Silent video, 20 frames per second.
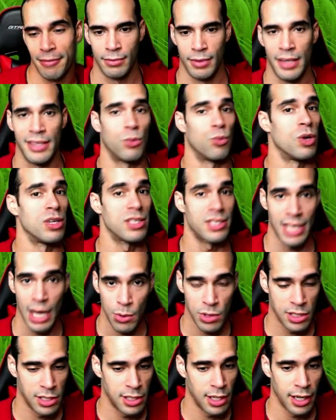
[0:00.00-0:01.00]
Then once I
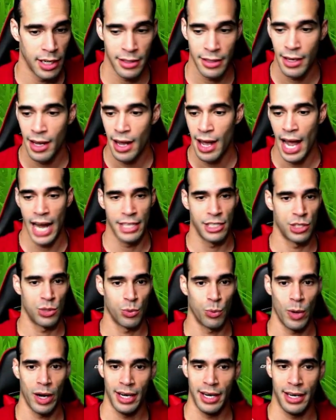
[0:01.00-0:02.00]
was done, I just
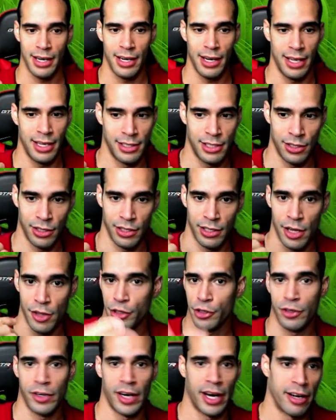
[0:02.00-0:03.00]
went into another
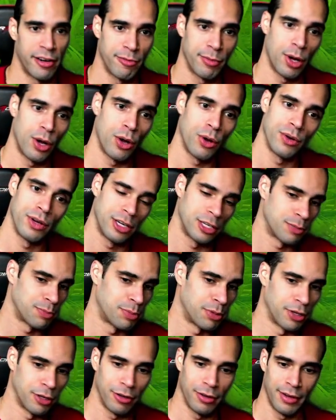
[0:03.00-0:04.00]
creative mode and just
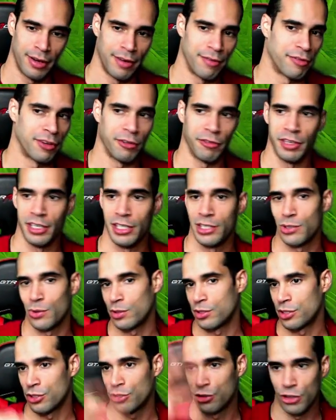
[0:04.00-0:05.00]
put infinite resources,